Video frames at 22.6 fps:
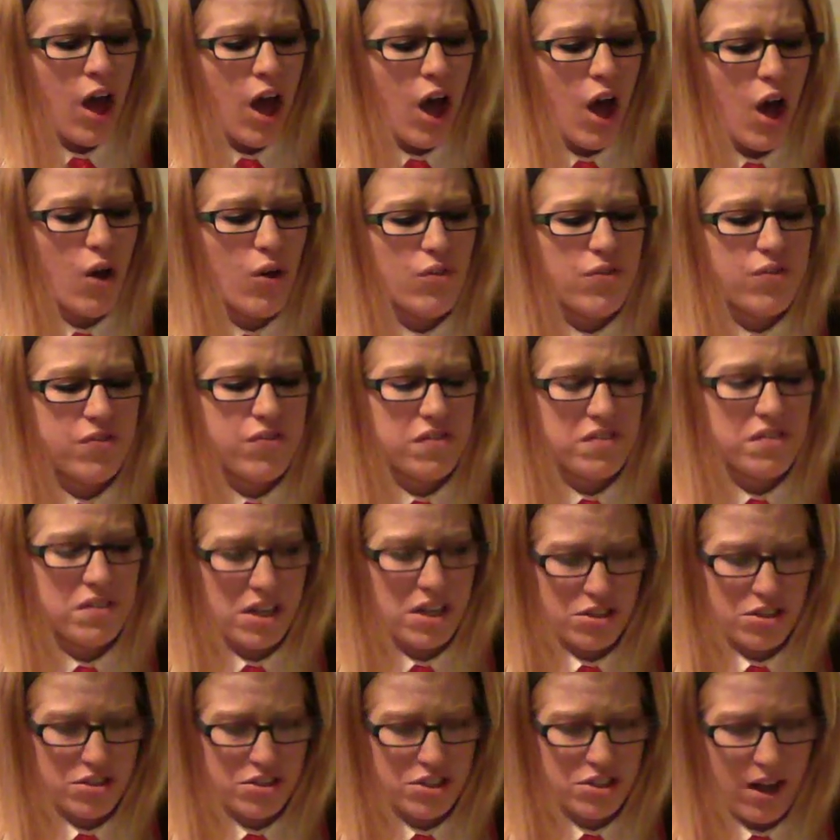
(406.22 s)
"Oh,
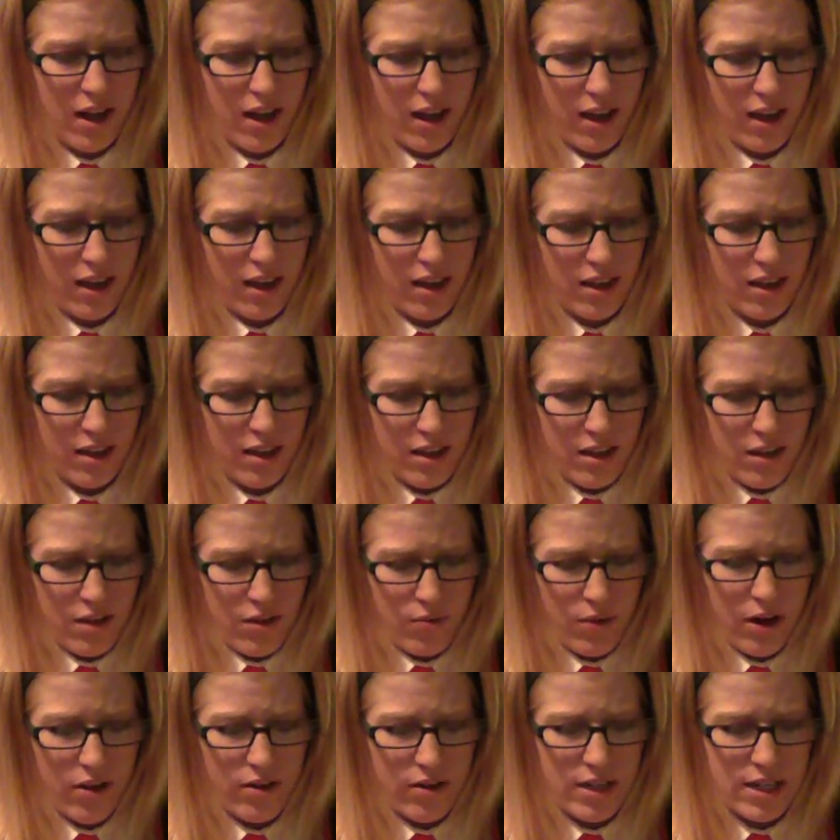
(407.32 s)
Fluttershy,"
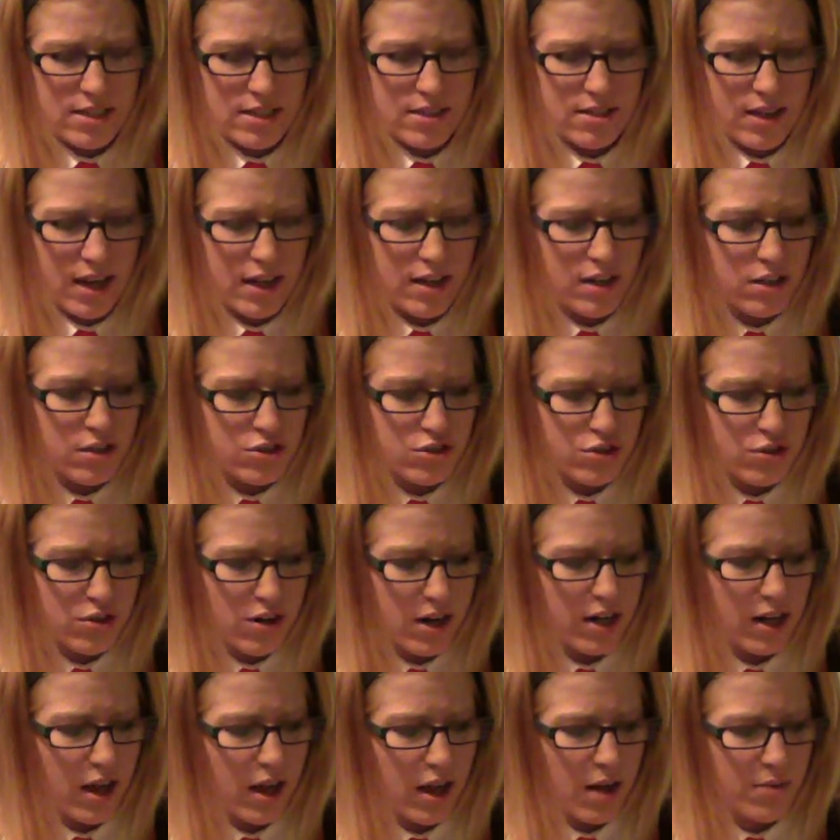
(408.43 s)
Rarity said,
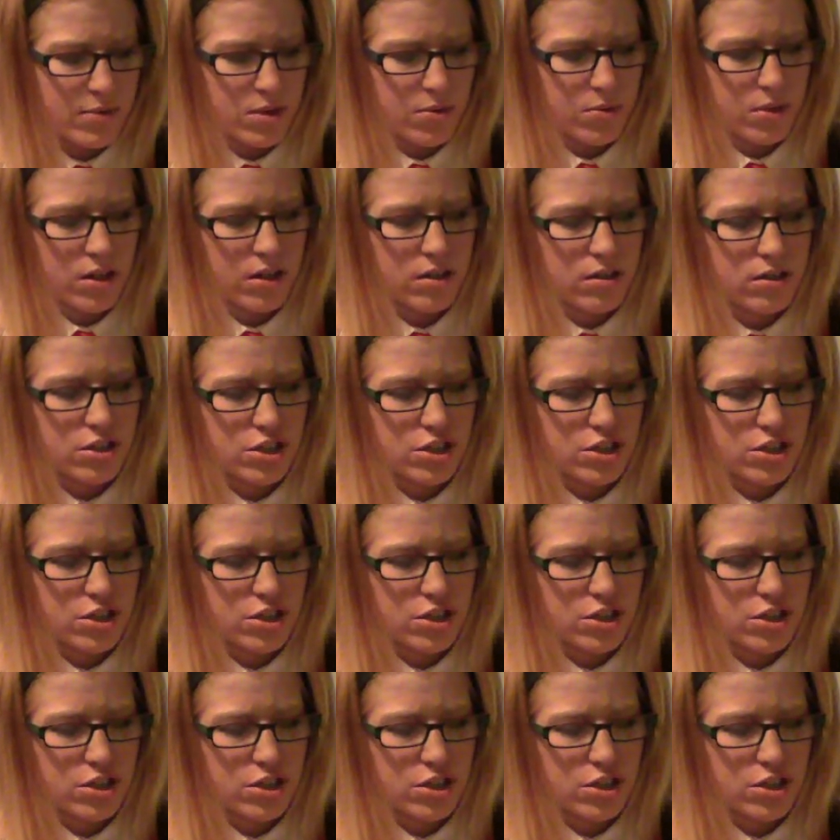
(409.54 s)
trotting up to her.